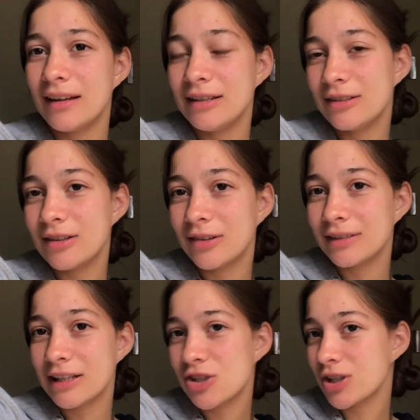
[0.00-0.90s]
You know,
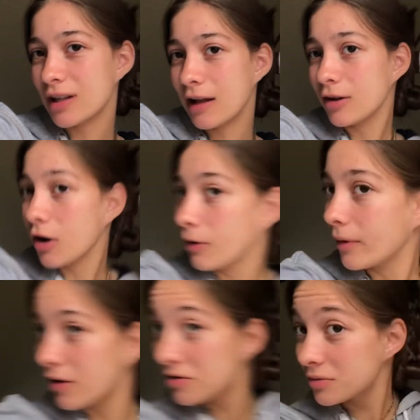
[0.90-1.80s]
like, chill out. Oh,
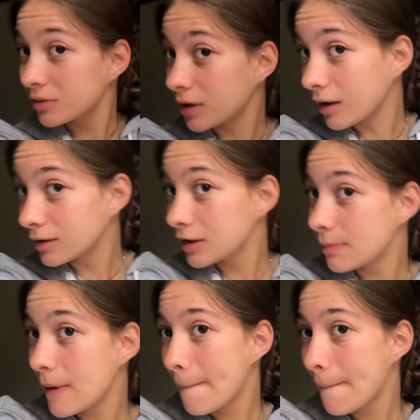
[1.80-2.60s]
also, claw clip